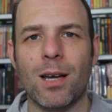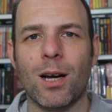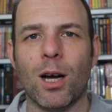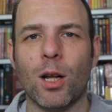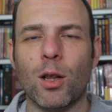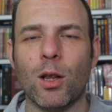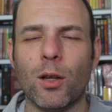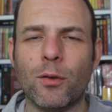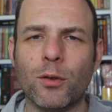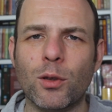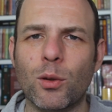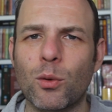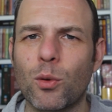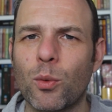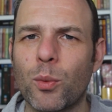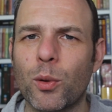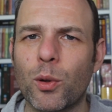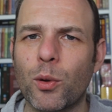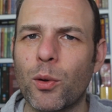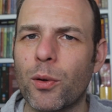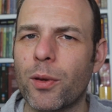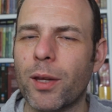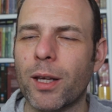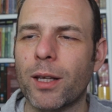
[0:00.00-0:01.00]
I'd love to know what
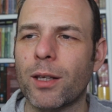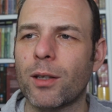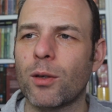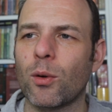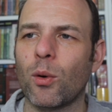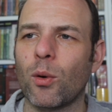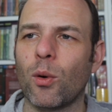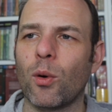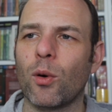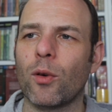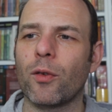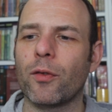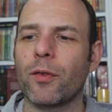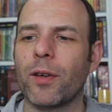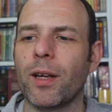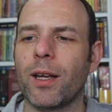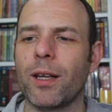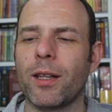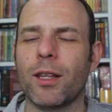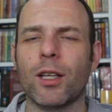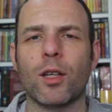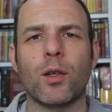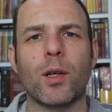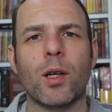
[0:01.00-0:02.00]
you think of
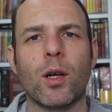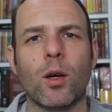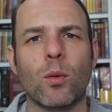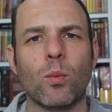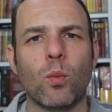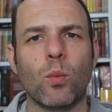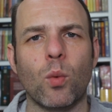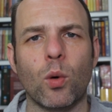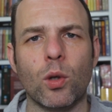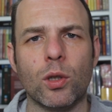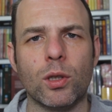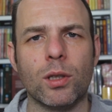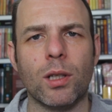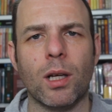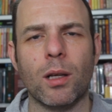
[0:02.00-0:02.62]
The Great Unwatched.